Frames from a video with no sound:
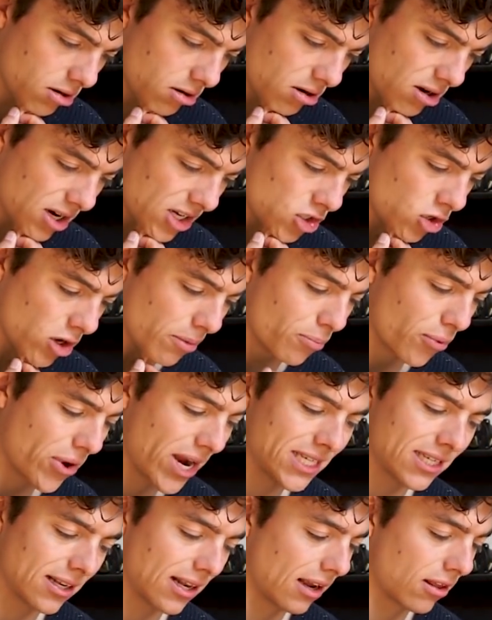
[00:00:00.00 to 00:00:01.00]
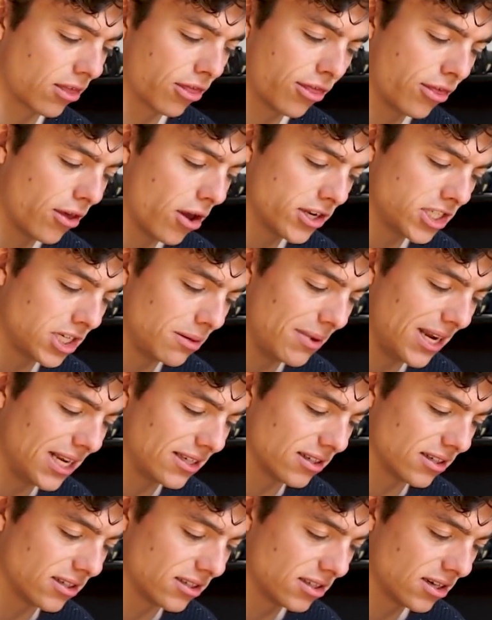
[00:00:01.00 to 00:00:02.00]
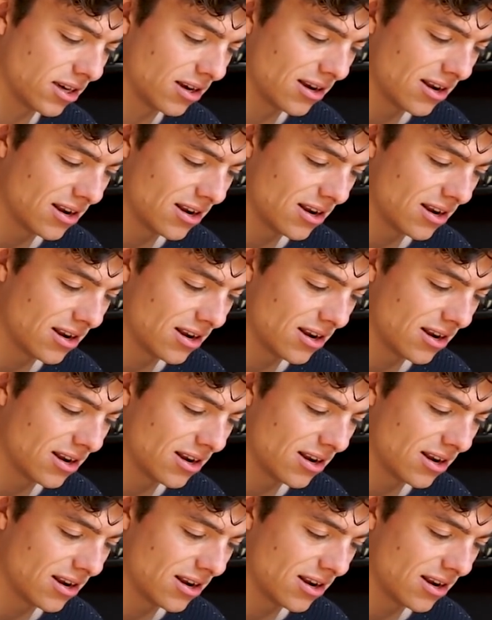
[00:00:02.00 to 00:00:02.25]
Oh, so it breaks at like 30 meters.